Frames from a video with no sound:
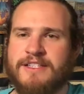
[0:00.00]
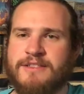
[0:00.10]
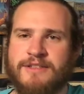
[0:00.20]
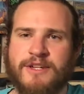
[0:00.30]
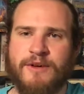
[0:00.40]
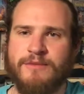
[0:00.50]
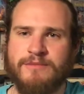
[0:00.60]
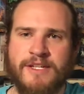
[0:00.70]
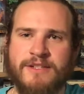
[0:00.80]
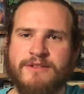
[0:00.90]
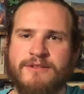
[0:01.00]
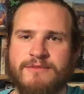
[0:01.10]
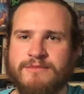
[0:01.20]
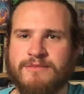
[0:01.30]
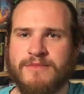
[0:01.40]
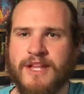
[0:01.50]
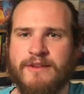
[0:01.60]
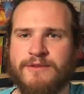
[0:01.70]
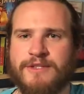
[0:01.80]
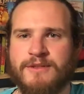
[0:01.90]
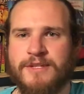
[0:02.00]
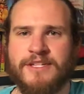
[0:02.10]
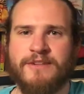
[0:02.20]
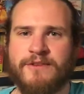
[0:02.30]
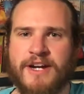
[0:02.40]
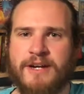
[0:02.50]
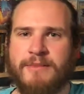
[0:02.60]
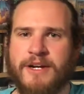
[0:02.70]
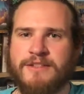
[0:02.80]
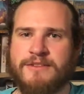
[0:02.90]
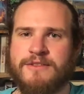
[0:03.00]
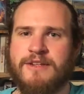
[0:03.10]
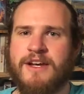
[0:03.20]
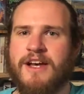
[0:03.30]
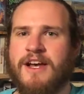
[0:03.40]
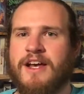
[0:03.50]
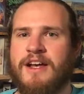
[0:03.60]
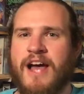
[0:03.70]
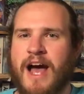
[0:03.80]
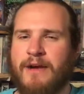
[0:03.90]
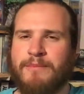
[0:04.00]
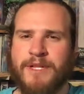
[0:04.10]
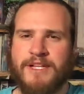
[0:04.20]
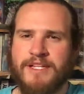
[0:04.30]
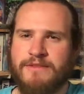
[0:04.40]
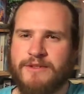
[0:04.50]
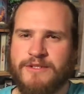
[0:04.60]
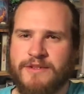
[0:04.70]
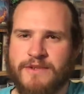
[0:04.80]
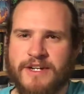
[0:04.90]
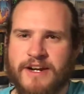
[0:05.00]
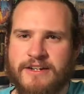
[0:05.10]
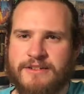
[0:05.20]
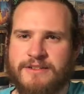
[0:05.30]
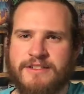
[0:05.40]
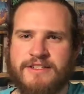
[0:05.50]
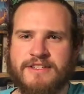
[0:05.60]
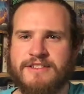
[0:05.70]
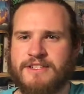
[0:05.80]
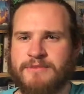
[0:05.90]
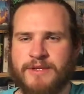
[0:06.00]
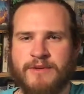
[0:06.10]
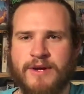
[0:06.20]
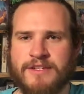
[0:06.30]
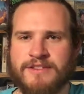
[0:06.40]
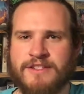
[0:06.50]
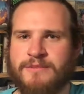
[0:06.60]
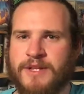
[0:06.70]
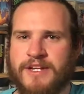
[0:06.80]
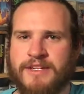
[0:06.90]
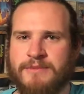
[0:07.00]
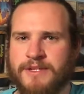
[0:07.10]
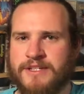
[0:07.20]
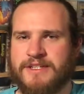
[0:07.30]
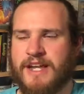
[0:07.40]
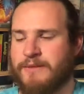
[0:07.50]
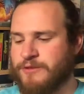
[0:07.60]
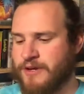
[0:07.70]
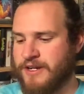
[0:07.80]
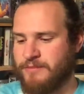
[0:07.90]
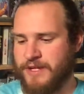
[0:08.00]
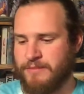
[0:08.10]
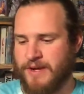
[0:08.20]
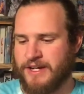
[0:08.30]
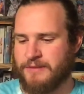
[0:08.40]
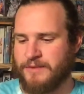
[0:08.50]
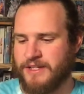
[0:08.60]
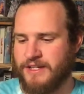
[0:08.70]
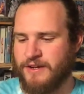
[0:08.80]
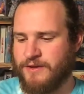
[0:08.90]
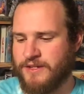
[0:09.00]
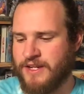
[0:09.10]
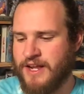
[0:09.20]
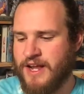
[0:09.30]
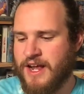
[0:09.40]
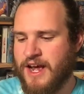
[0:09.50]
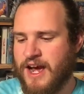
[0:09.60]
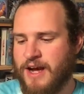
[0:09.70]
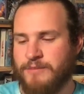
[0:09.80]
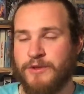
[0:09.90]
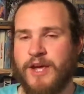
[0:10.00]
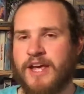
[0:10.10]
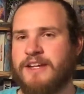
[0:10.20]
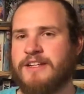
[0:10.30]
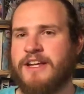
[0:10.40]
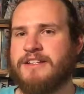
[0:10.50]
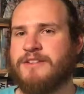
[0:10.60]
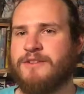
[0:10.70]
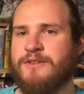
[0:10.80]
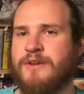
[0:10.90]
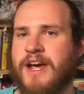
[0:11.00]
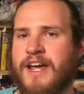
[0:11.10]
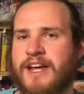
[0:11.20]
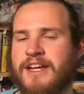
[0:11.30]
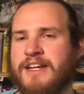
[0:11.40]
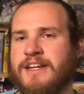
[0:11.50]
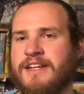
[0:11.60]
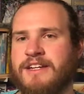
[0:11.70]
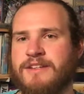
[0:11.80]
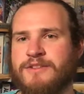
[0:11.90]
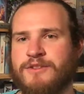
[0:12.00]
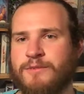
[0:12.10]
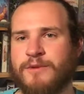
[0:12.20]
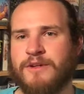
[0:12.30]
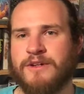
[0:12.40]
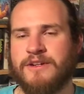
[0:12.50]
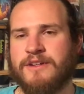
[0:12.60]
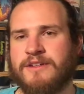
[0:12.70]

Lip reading: It's, you know, each level is going to be a different kind of puzzle. I believe there's different characters in this. It's been a while since I've played it, but I'm sure I can pick it back up and get going. You can connect it to a Super